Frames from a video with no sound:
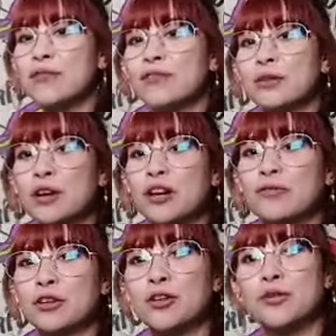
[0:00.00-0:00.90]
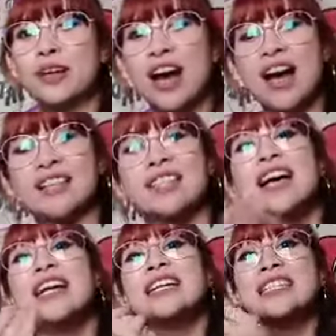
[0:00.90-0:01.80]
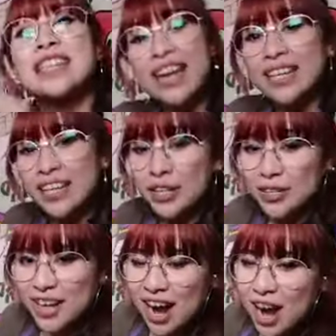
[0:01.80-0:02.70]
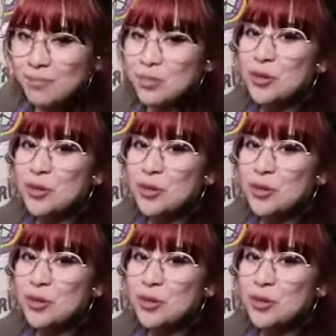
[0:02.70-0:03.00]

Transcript: it weren't for you guys taking your time to